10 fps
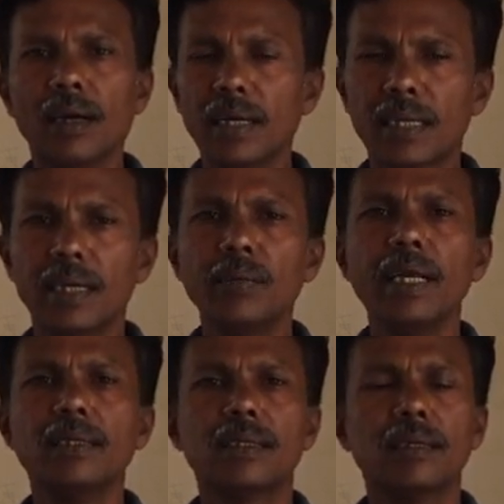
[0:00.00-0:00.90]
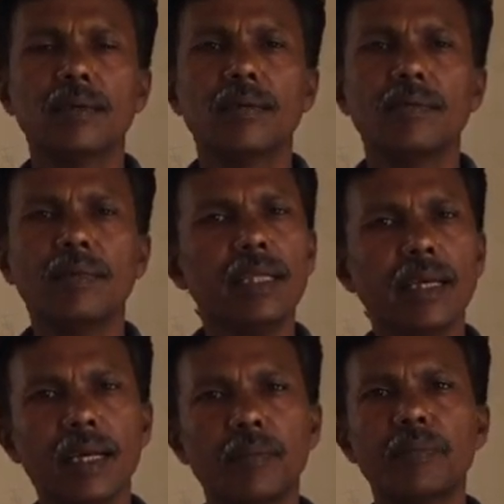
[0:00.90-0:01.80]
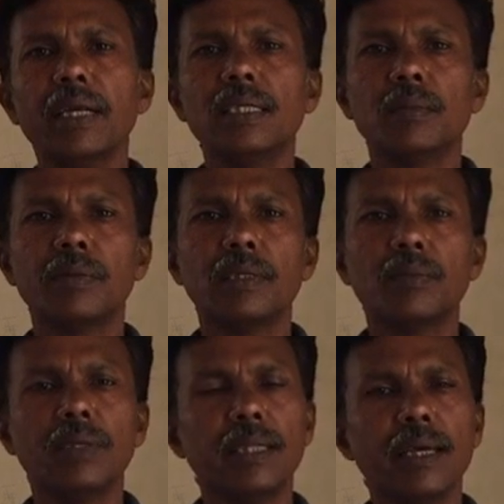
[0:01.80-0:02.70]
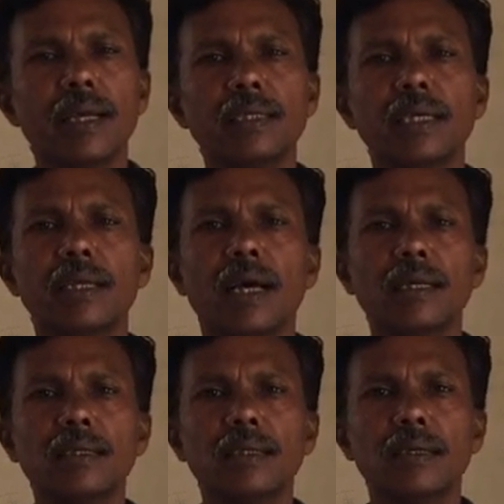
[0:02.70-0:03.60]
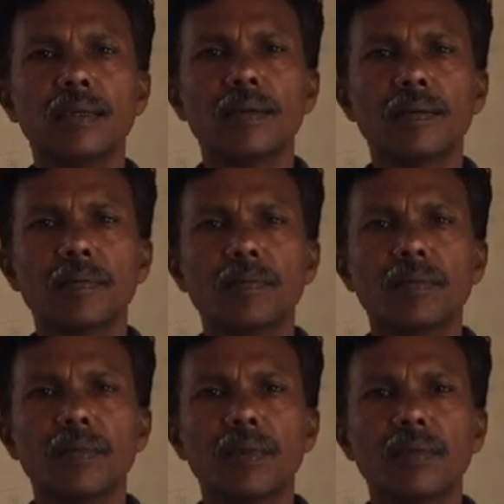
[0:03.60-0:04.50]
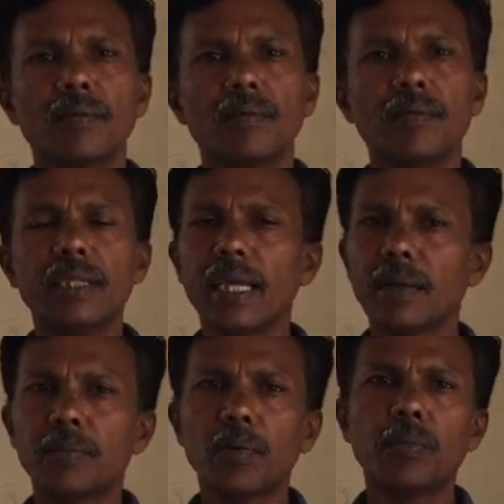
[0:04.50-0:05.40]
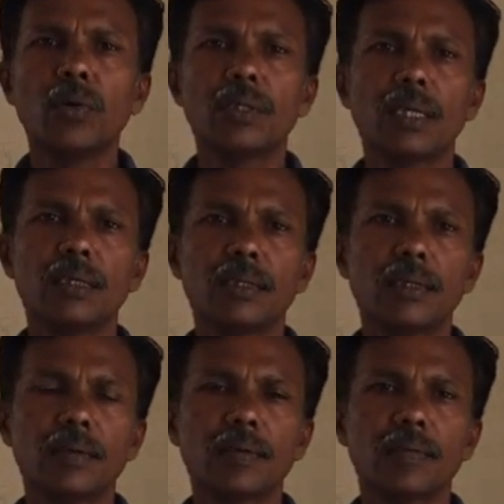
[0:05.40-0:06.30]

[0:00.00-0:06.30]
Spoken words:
and convinced with their principles, with their agendas, with their proposals.